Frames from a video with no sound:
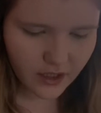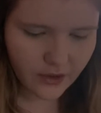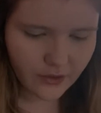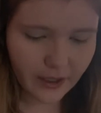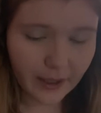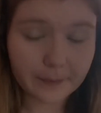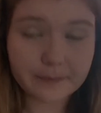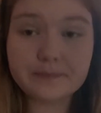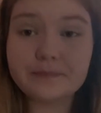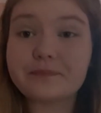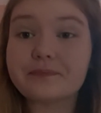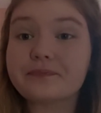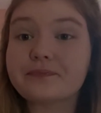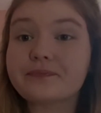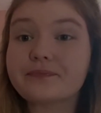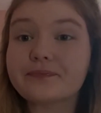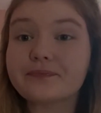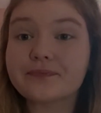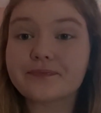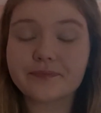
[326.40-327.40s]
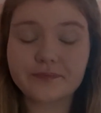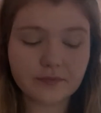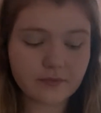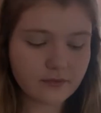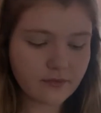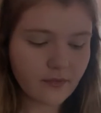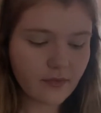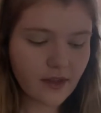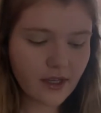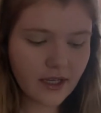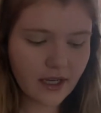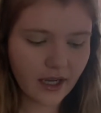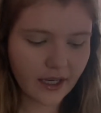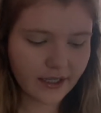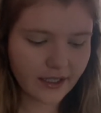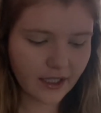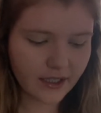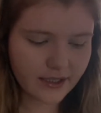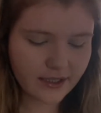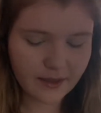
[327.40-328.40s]
Okay. I
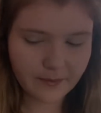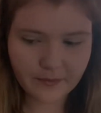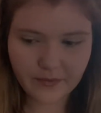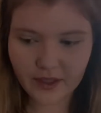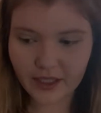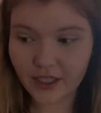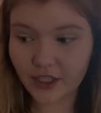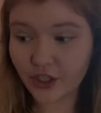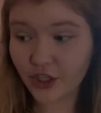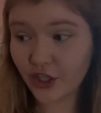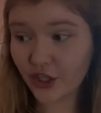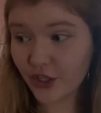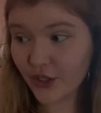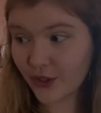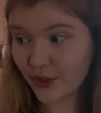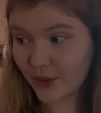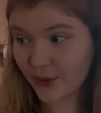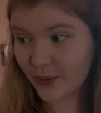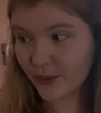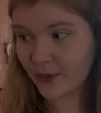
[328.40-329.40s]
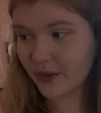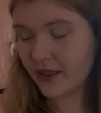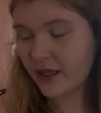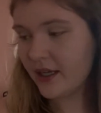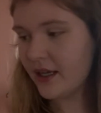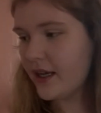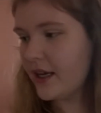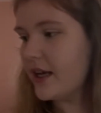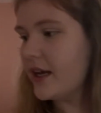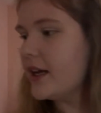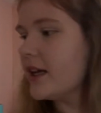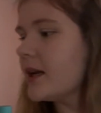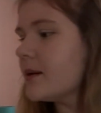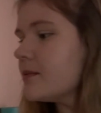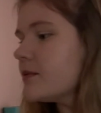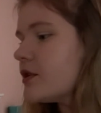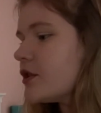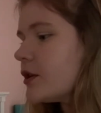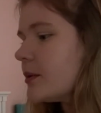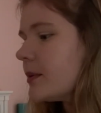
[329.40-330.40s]
got something new and I'm
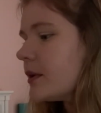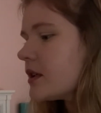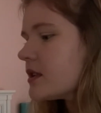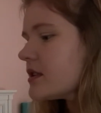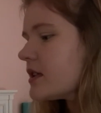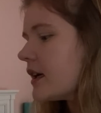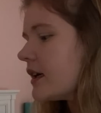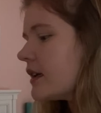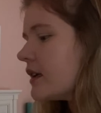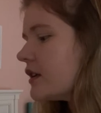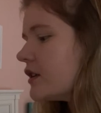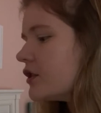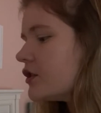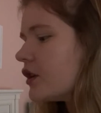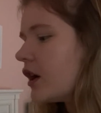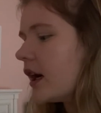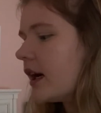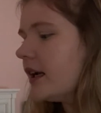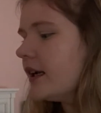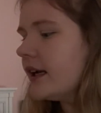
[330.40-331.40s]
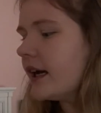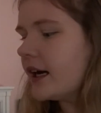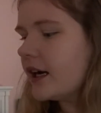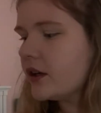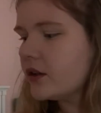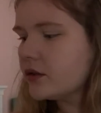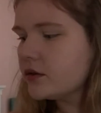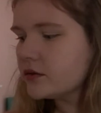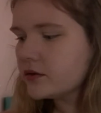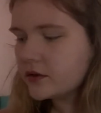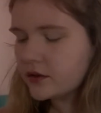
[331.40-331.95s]
super excited to try it out.